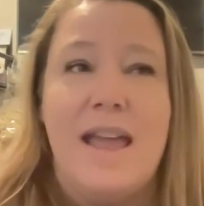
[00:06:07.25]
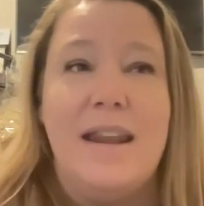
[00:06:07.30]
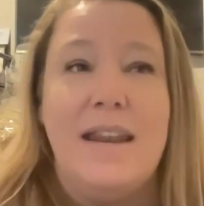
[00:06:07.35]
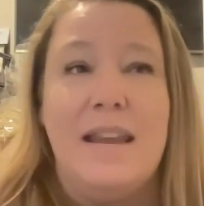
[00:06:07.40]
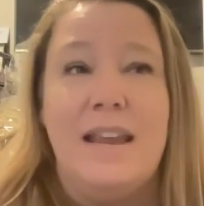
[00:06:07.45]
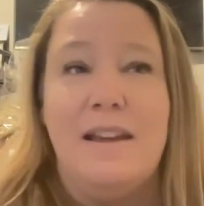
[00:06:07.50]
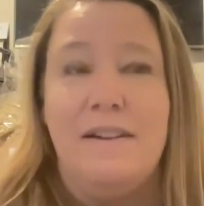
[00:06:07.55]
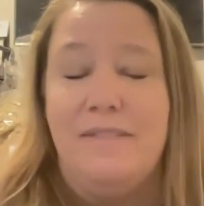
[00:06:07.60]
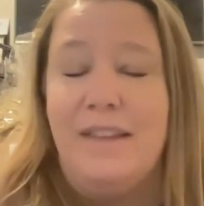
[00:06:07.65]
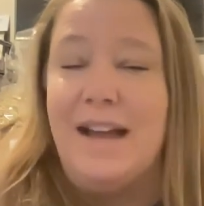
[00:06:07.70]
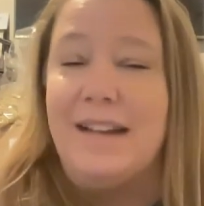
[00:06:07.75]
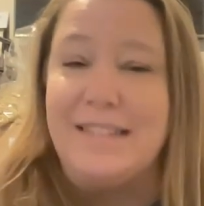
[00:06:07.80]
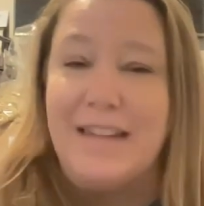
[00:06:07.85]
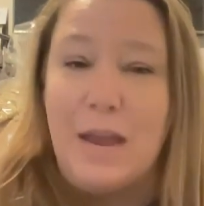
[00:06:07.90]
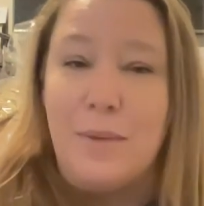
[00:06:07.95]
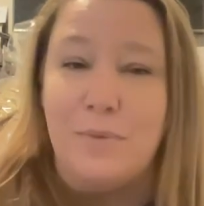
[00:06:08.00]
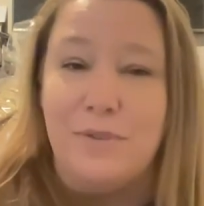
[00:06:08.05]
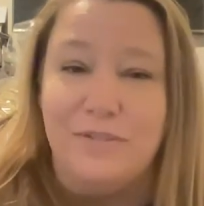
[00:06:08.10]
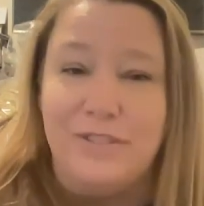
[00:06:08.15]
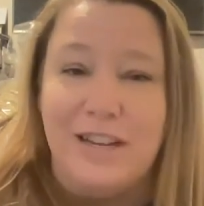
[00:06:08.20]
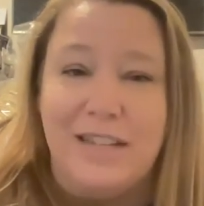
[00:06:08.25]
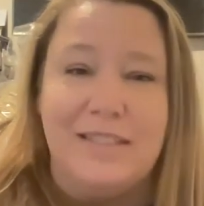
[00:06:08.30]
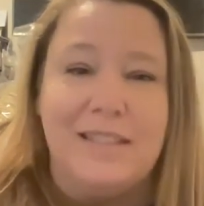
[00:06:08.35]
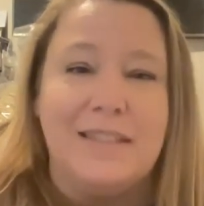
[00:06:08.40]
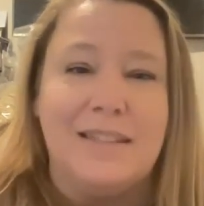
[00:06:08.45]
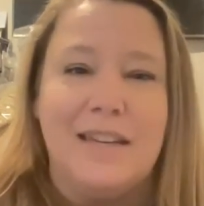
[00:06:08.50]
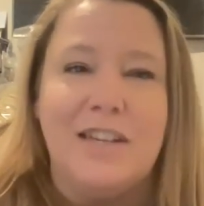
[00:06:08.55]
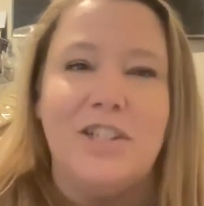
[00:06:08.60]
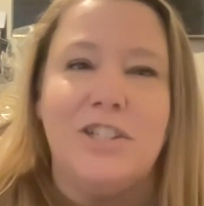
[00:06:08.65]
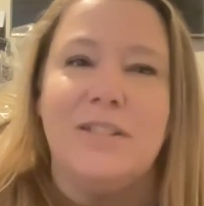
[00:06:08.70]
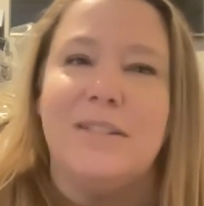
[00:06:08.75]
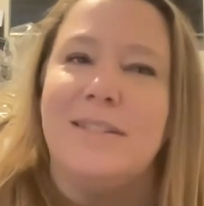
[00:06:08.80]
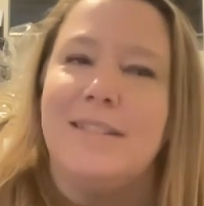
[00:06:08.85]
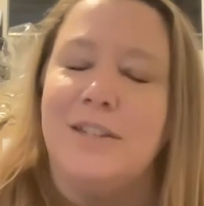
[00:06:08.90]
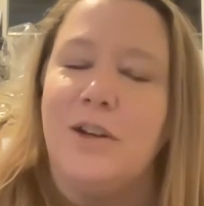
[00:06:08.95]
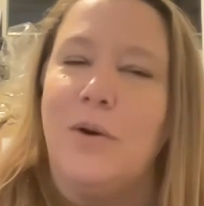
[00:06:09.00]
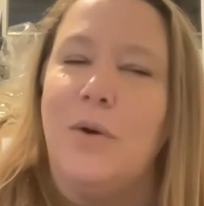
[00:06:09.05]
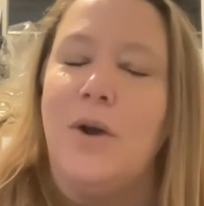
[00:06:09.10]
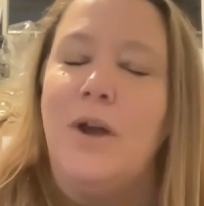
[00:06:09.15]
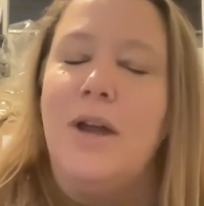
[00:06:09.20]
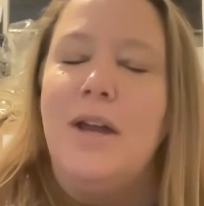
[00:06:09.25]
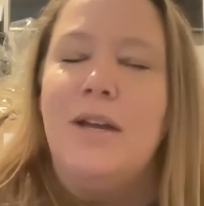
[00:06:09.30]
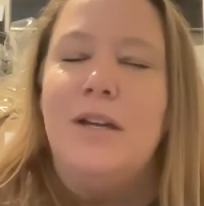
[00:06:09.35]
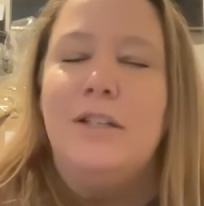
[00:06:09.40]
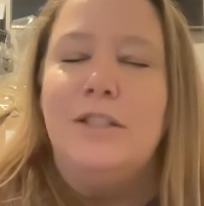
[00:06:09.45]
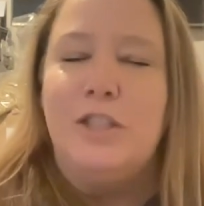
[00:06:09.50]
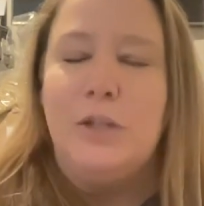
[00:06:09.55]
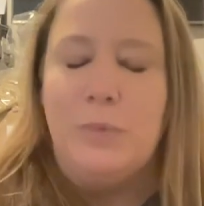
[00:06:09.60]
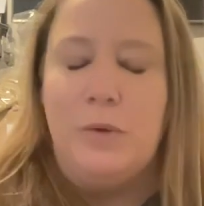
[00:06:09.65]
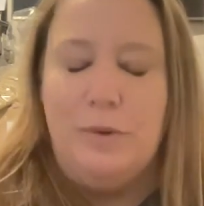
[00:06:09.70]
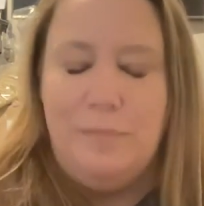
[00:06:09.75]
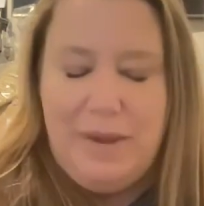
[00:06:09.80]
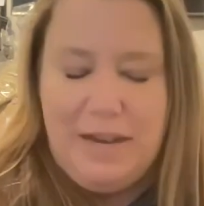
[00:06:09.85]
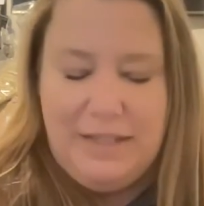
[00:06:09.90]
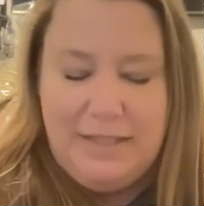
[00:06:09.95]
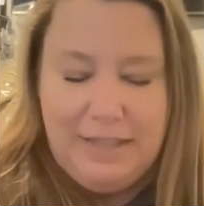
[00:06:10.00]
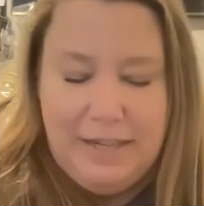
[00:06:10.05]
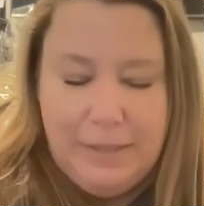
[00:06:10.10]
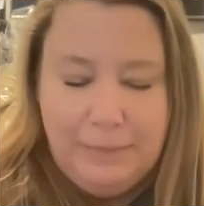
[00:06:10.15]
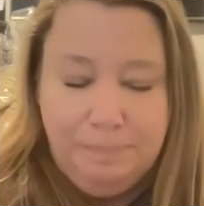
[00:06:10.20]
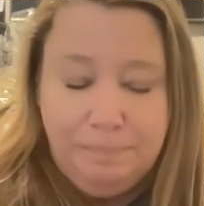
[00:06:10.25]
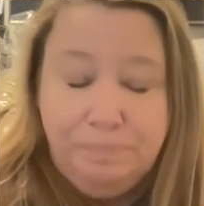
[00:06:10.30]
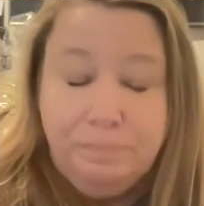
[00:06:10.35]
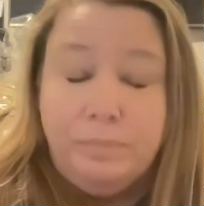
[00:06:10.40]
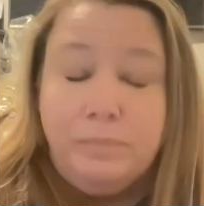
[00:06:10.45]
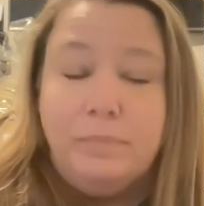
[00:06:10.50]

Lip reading: any of that type of designation. So super amazing.